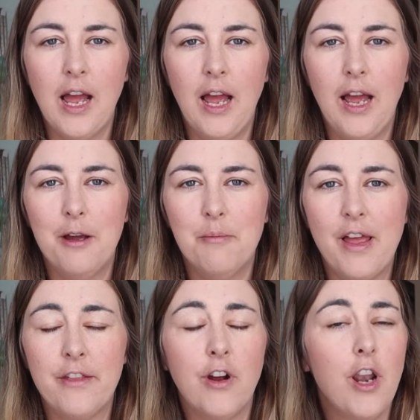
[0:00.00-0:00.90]
And
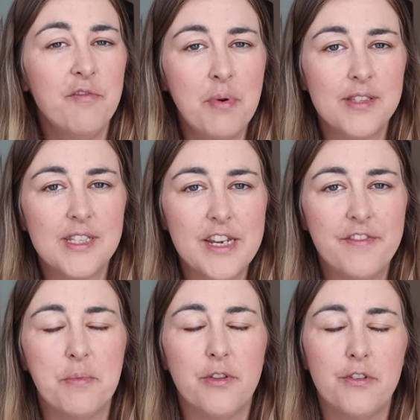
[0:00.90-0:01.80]
there are a lot of
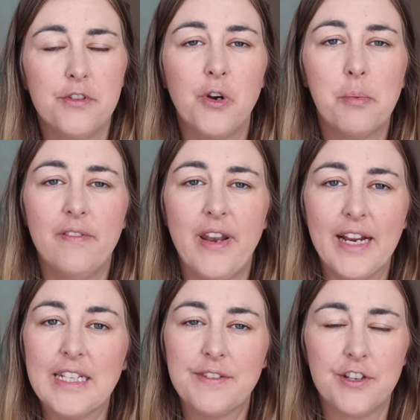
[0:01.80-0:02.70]
positives, but there are also a couple of
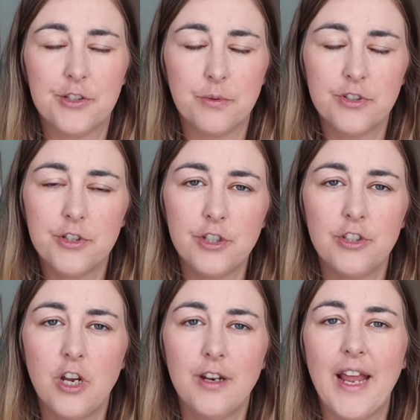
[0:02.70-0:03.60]
negatives that I just want to
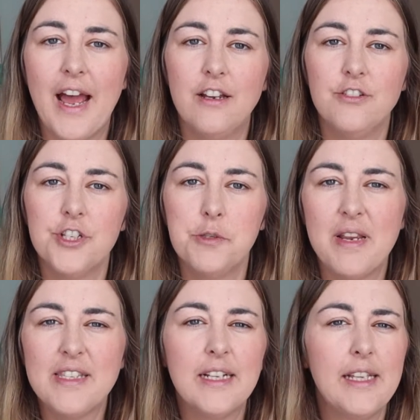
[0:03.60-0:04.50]
touch on and just
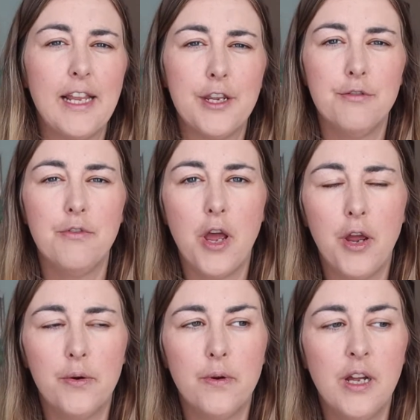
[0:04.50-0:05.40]
basically let you
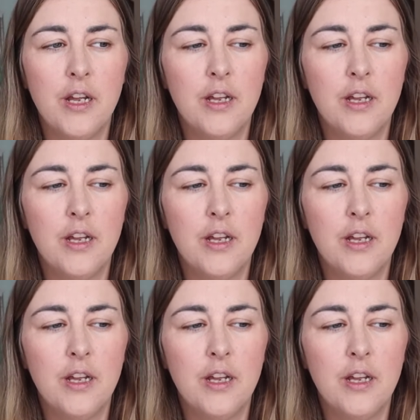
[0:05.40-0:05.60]
know